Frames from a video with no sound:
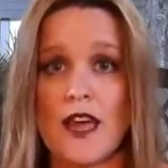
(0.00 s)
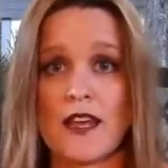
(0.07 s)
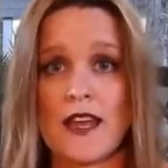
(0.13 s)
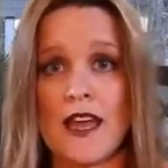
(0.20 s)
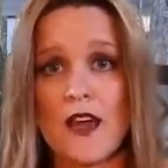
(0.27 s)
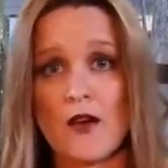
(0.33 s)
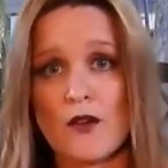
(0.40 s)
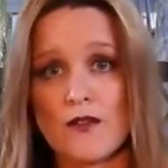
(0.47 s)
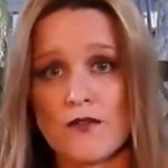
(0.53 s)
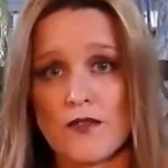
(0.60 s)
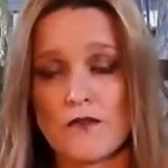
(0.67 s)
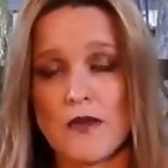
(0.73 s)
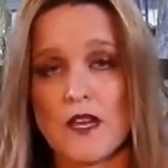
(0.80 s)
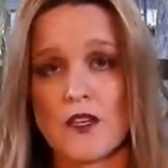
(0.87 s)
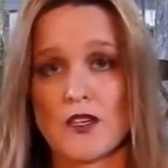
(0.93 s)
and how
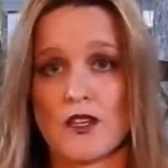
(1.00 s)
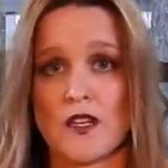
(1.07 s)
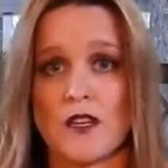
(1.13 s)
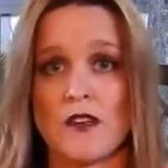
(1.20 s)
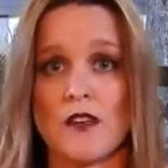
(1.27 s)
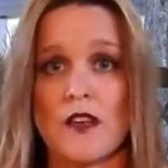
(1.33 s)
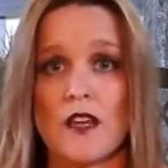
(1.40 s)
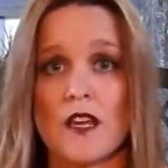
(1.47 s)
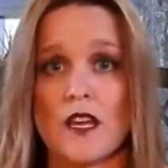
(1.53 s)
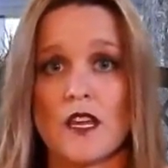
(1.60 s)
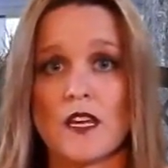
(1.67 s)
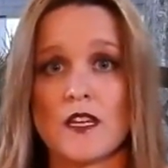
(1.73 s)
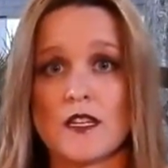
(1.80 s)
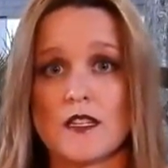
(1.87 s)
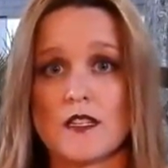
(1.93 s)
information
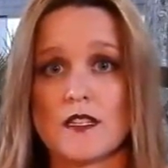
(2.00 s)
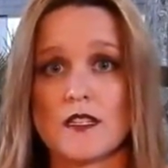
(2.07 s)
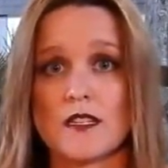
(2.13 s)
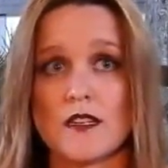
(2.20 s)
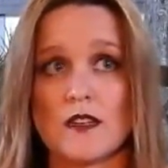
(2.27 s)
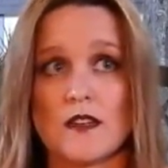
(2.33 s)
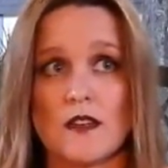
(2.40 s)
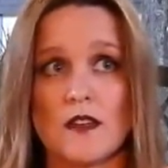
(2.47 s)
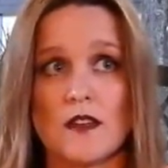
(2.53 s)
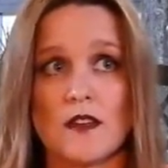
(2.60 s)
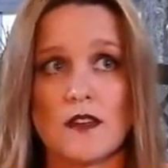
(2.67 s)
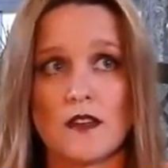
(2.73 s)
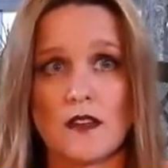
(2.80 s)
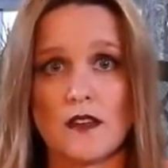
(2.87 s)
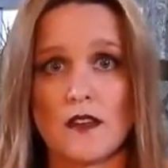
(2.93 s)
is
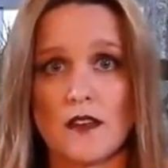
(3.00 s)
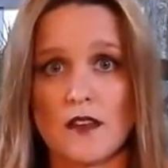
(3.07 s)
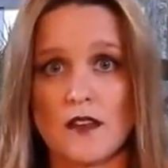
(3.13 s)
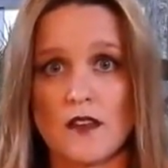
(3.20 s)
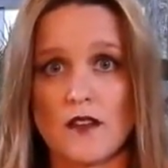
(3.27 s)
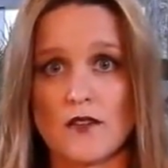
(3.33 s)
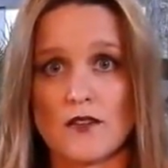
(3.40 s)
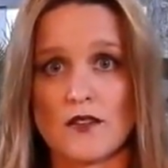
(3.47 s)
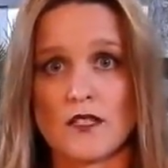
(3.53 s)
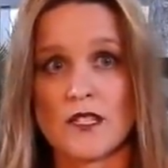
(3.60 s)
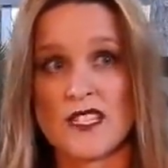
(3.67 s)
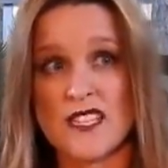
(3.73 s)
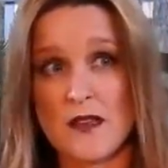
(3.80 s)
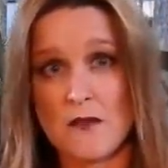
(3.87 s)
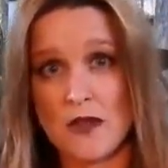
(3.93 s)

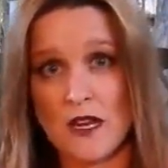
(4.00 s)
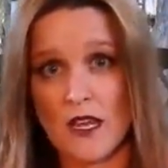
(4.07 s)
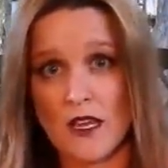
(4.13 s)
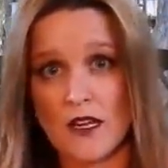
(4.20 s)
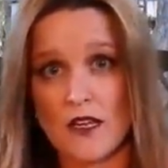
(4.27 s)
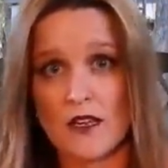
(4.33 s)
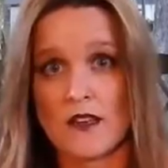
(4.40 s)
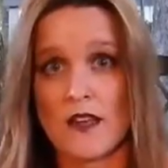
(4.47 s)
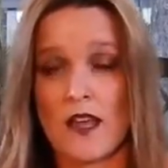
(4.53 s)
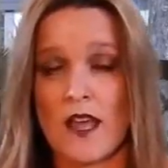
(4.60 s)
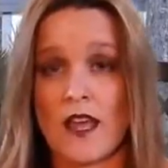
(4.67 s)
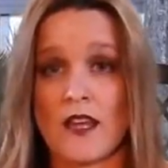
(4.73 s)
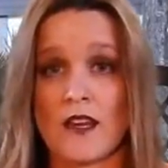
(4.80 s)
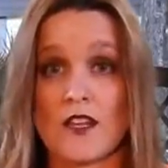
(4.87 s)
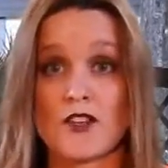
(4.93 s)
disseminated
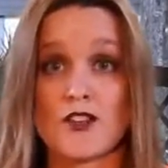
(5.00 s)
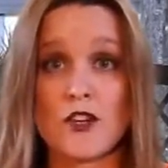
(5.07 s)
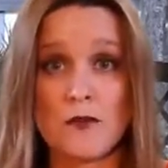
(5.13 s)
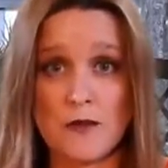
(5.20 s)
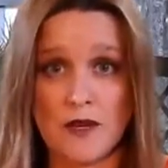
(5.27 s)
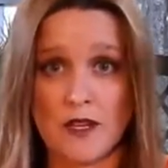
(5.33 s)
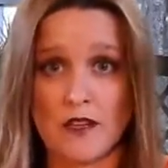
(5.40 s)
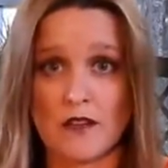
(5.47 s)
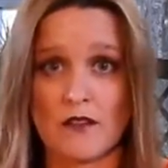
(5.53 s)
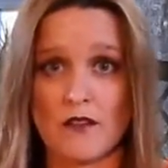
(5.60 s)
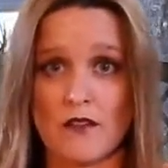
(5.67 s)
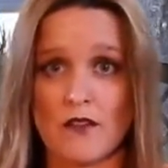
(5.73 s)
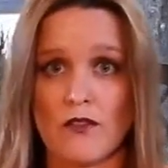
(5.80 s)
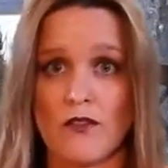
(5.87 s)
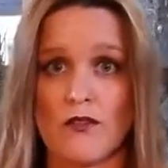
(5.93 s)
and interpreted
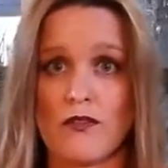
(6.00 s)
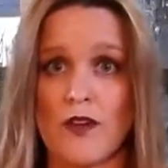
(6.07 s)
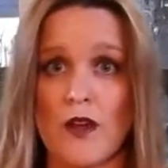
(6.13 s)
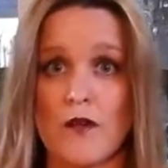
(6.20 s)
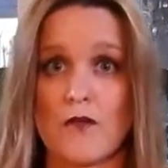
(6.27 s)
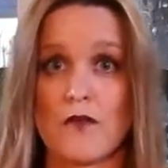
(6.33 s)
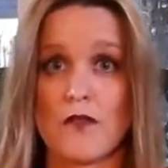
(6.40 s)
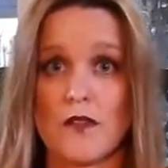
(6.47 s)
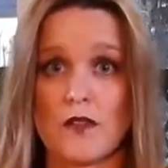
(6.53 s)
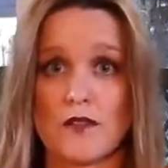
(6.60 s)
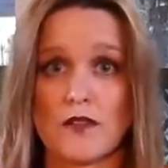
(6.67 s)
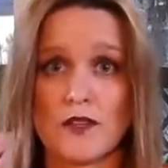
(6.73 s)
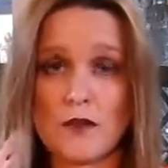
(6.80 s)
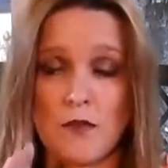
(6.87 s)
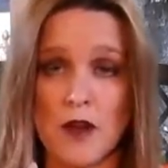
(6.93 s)
from
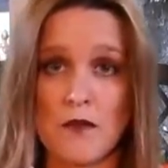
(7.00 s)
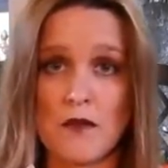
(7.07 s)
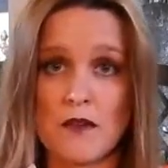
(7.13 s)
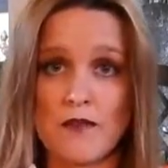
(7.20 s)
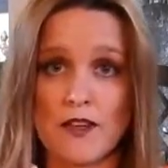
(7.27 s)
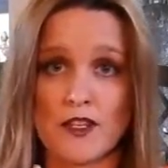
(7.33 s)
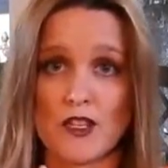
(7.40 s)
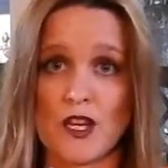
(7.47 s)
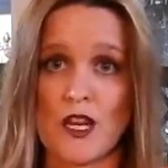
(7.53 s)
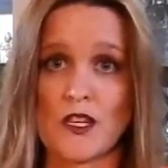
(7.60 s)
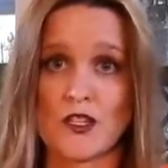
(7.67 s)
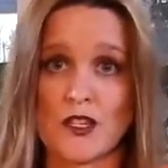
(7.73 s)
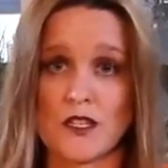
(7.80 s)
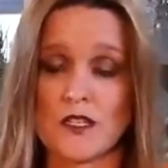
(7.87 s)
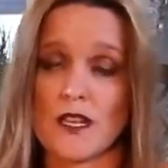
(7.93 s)
the Department of
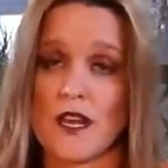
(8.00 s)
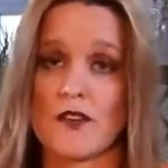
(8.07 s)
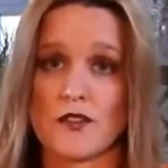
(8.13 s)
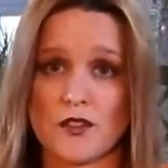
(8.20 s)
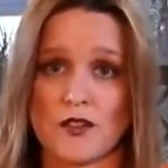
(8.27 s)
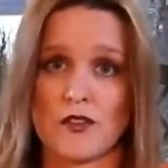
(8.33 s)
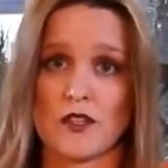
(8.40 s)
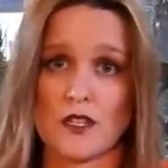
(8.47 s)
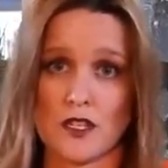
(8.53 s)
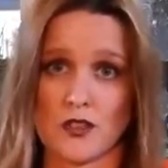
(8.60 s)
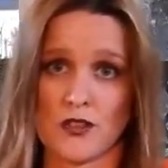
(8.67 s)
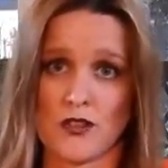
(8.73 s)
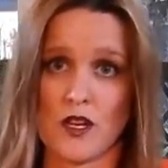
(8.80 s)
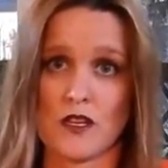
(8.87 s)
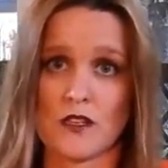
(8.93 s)
Education down to the
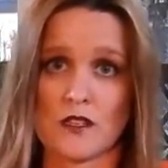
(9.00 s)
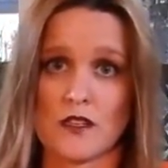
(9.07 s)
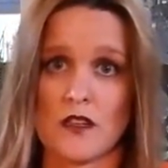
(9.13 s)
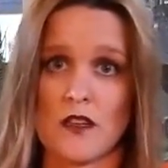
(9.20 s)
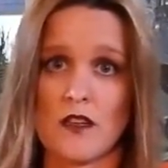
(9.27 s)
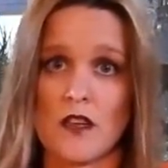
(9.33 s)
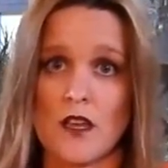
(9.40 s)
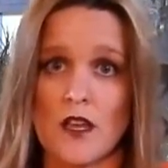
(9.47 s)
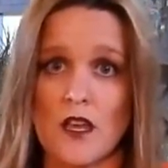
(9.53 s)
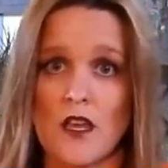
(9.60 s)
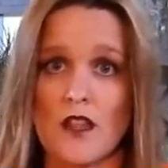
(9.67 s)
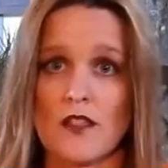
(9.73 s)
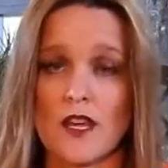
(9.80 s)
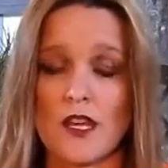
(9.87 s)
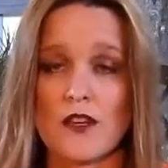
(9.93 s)
districts.
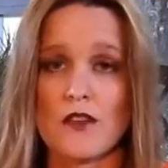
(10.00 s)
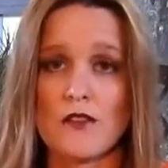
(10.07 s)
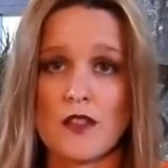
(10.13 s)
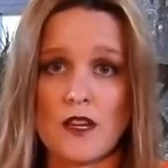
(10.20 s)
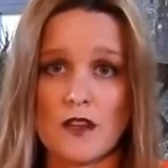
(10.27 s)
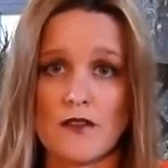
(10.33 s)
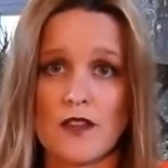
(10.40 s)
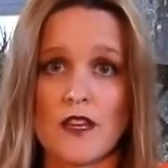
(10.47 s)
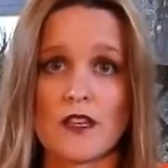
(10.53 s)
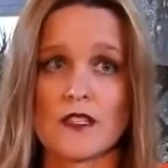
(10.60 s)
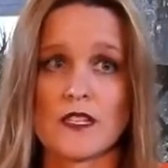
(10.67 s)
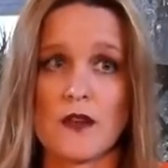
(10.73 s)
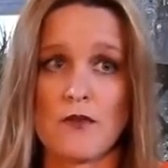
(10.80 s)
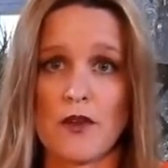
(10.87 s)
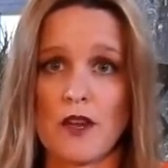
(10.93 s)
They knew that if they
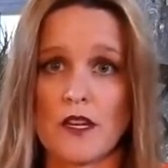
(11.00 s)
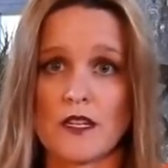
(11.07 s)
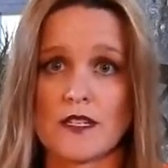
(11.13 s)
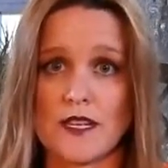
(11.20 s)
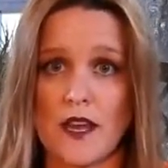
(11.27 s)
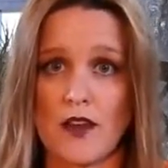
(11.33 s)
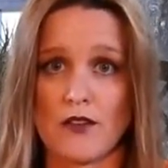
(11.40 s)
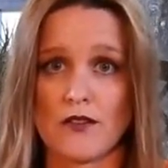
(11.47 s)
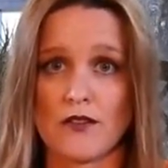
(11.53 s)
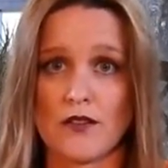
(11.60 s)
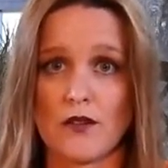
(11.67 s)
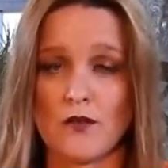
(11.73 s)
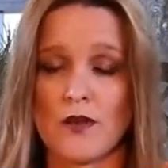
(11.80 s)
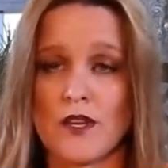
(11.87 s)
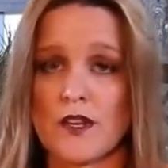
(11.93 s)
could separate us out,
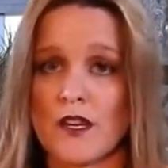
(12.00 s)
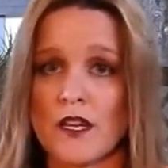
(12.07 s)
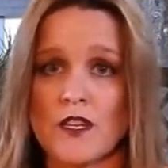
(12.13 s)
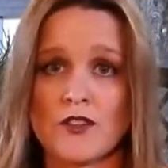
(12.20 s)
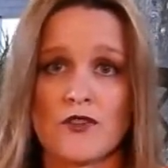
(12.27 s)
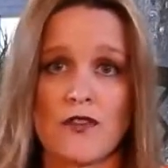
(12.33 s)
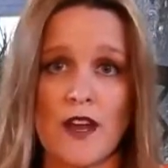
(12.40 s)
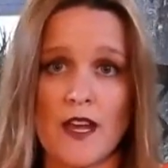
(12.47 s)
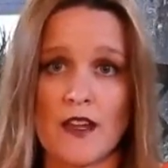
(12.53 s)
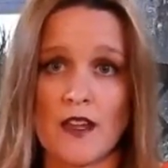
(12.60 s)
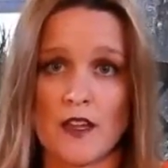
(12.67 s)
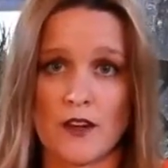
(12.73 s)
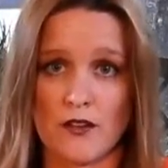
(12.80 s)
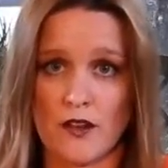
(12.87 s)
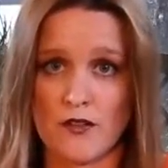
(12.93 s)
we could each fight
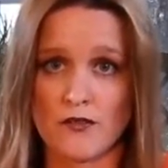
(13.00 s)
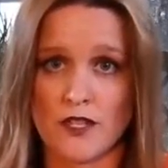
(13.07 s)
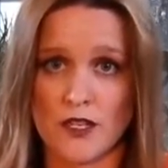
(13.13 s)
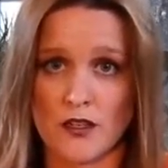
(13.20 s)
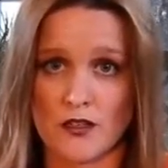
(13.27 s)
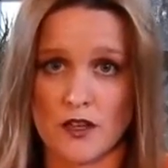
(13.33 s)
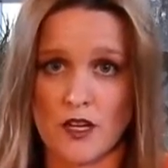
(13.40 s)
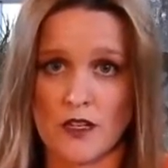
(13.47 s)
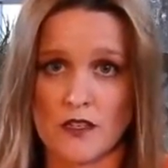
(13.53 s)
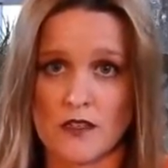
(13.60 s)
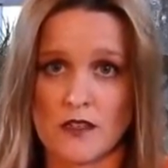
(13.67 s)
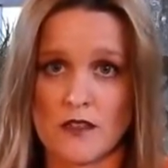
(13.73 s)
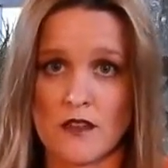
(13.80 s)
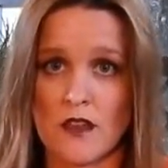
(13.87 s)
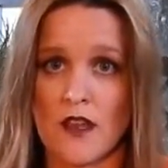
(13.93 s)
in our own
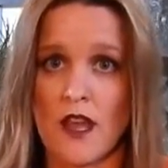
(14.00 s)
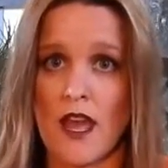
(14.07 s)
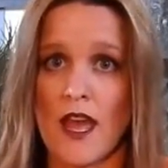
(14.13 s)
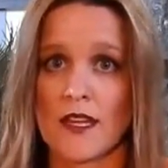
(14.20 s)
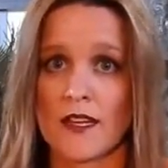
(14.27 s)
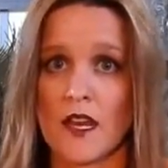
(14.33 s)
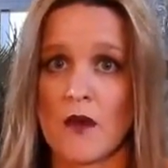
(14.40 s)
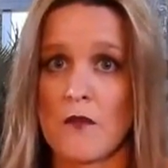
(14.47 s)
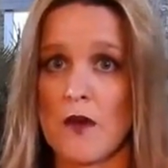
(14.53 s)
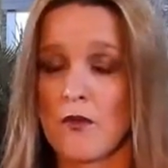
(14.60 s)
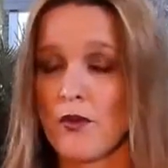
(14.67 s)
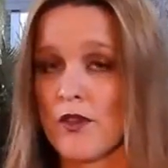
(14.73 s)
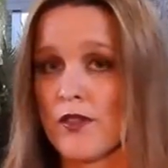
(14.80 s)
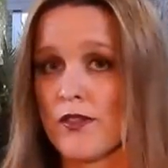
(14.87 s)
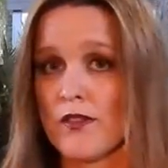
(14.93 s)
districts and come
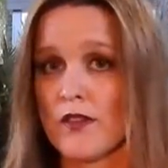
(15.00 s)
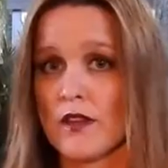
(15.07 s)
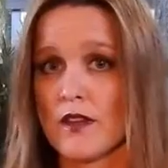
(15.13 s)
up with